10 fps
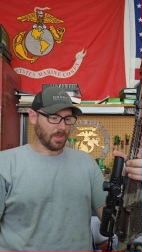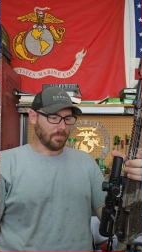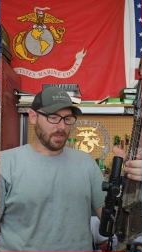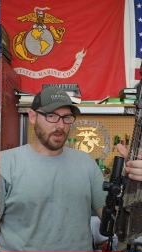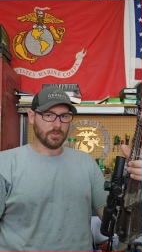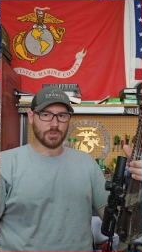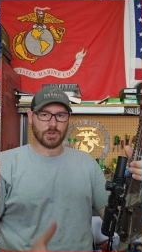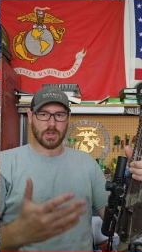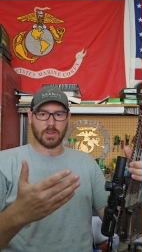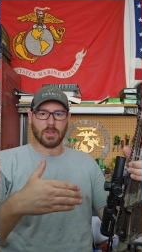but you know, they're
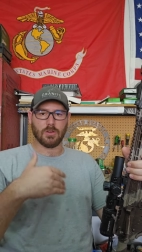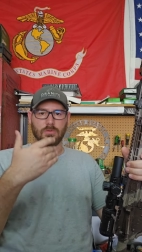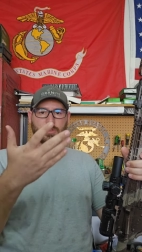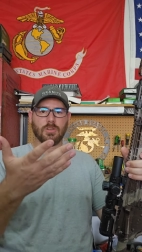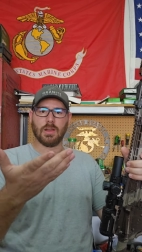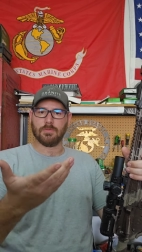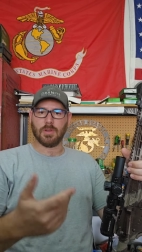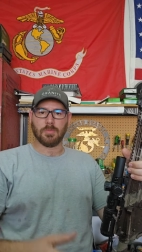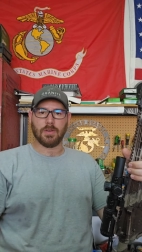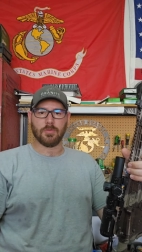trying to go a little up
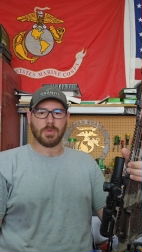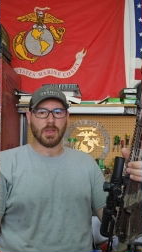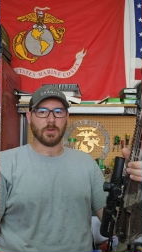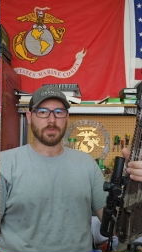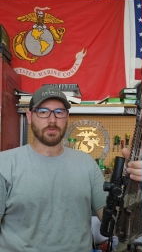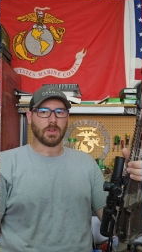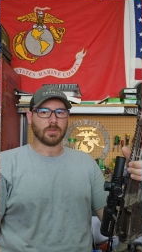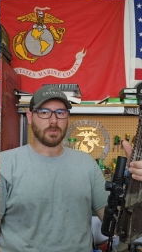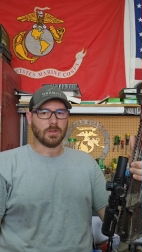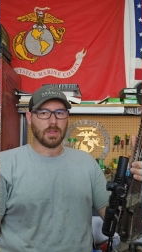above and beyond with the
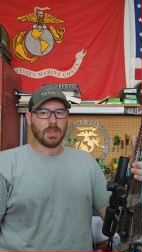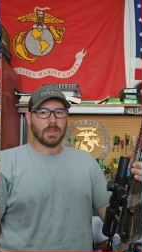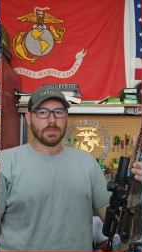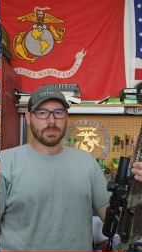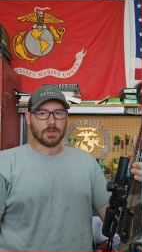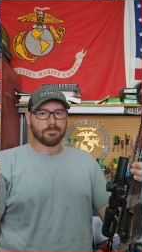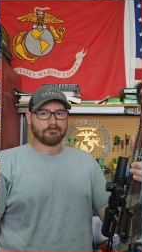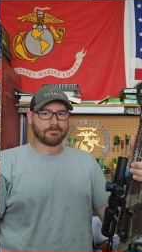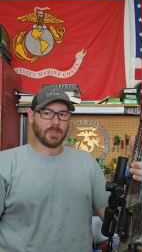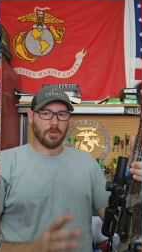reticle. So
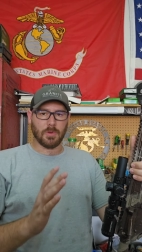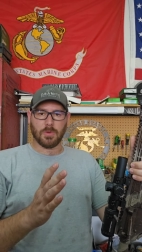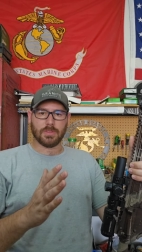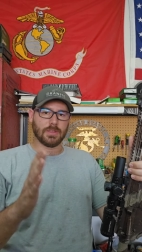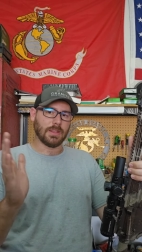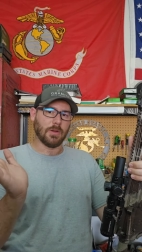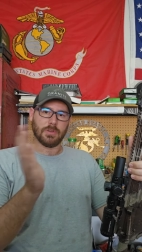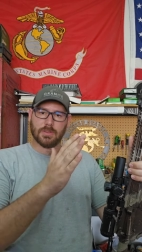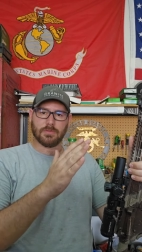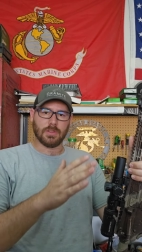that'd be one thing that I would
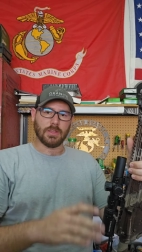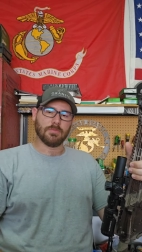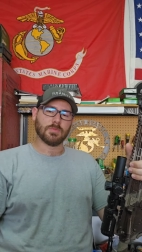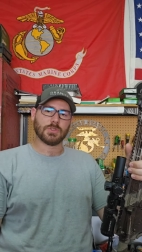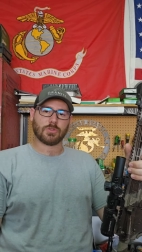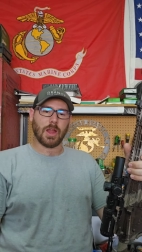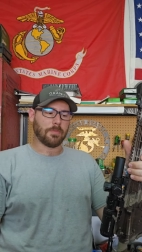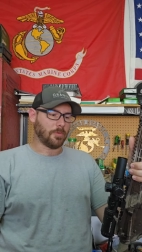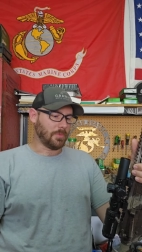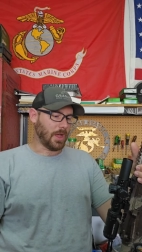definitely scrap
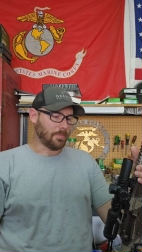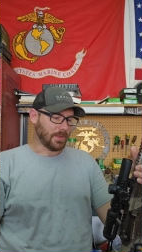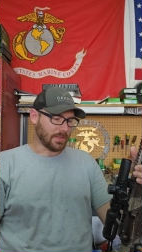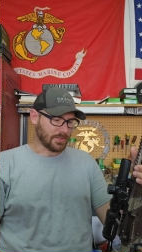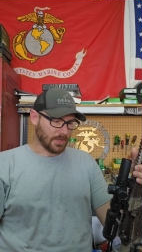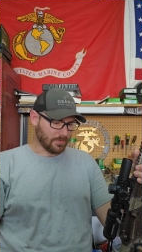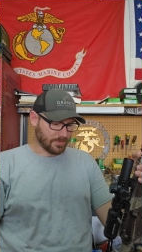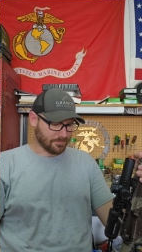from the optic itself.